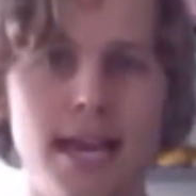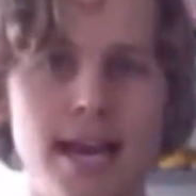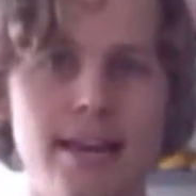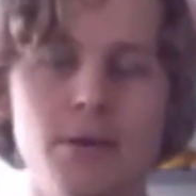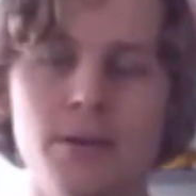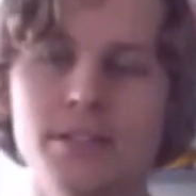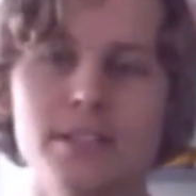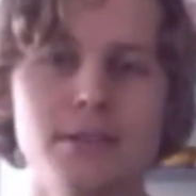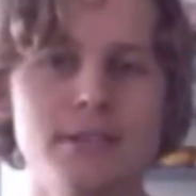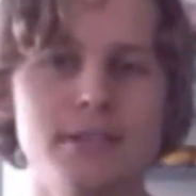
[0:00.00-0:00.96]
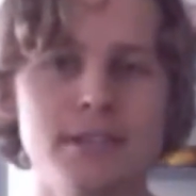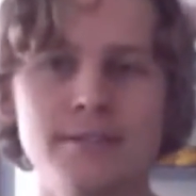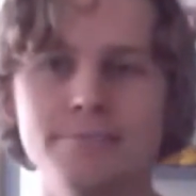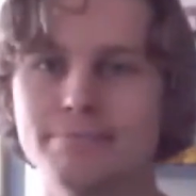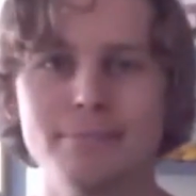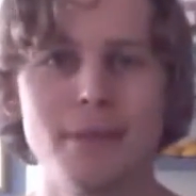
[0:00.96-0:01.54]
Yeah, it was an
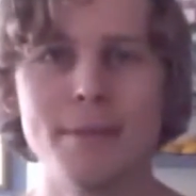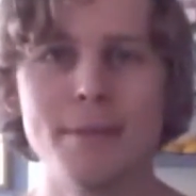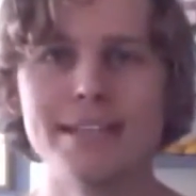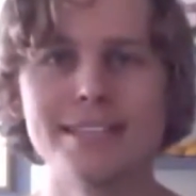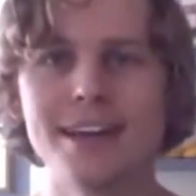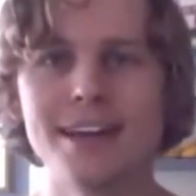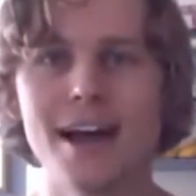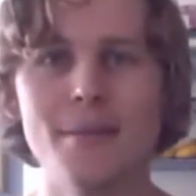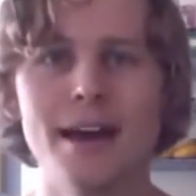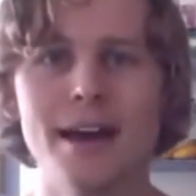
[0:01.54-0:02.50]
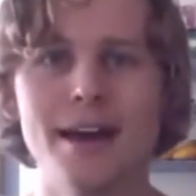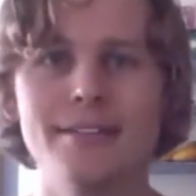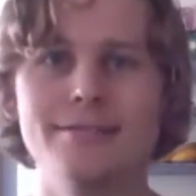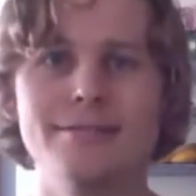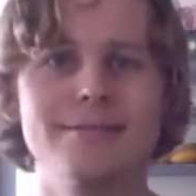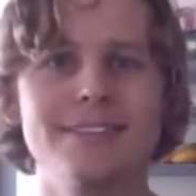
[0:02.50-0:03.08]
amazing time. I had
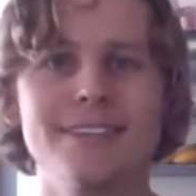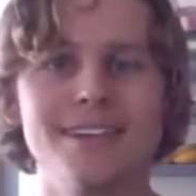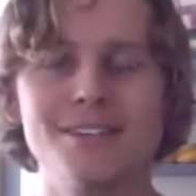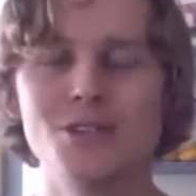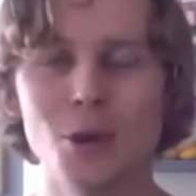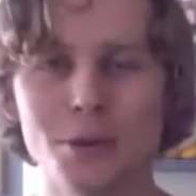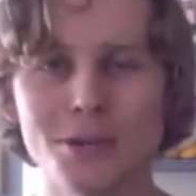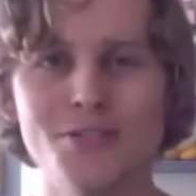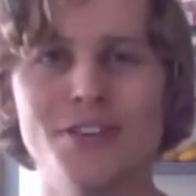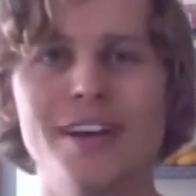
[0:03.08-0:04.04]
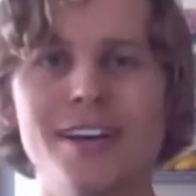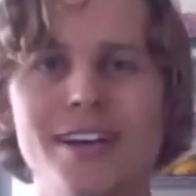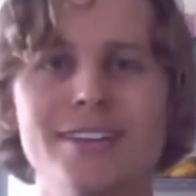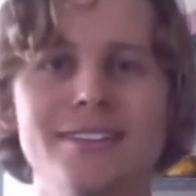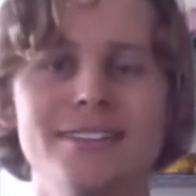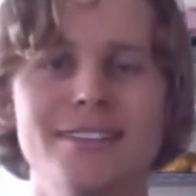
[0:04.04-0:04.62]
so much
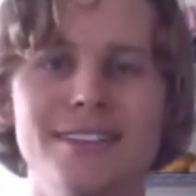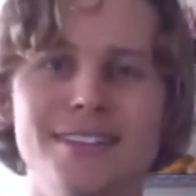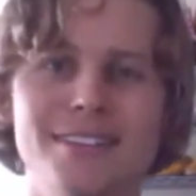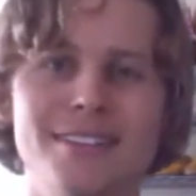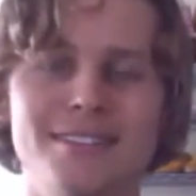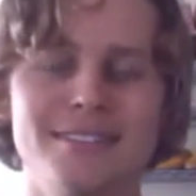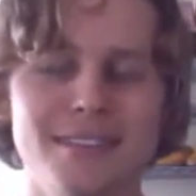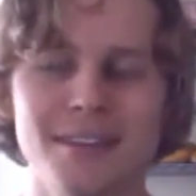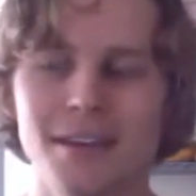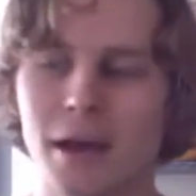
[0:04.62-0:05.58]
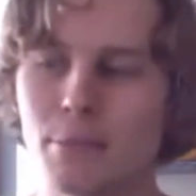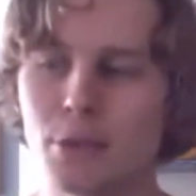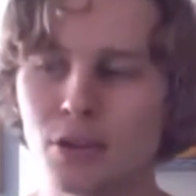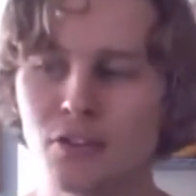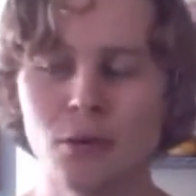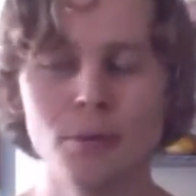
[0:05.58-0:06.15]
fun. It's a
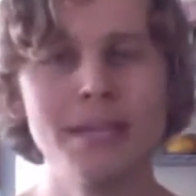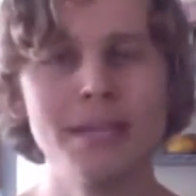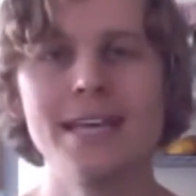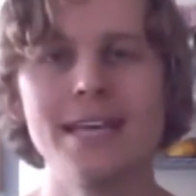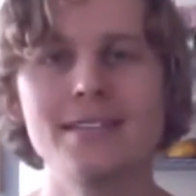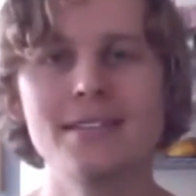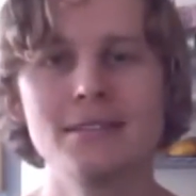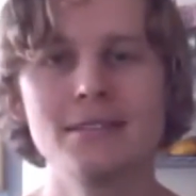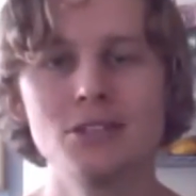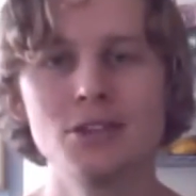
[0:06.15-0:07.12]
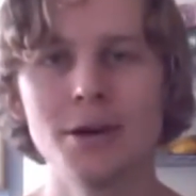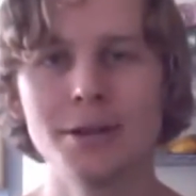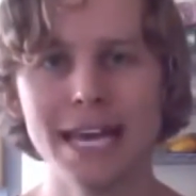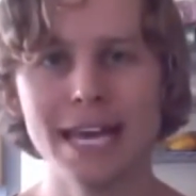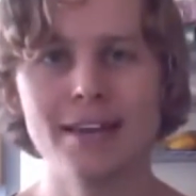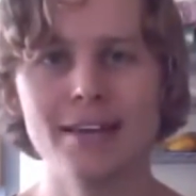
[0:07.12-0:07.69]
beautiful place, Trout
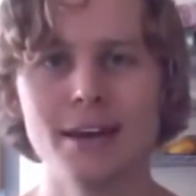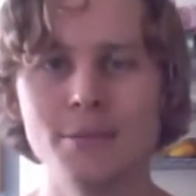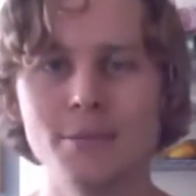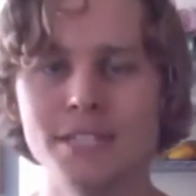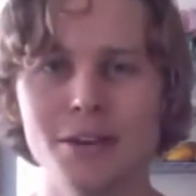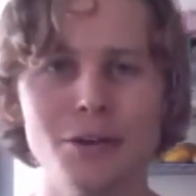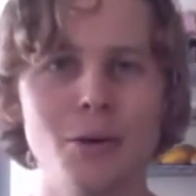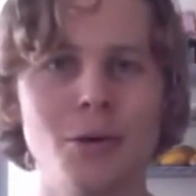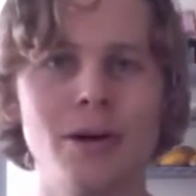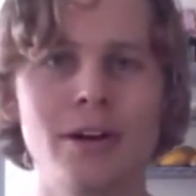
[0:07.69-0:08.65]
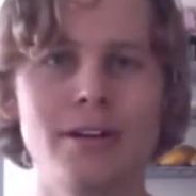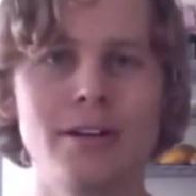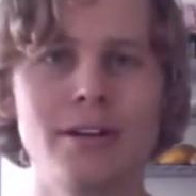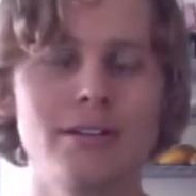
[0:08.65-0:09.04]
Lake, upstate New York.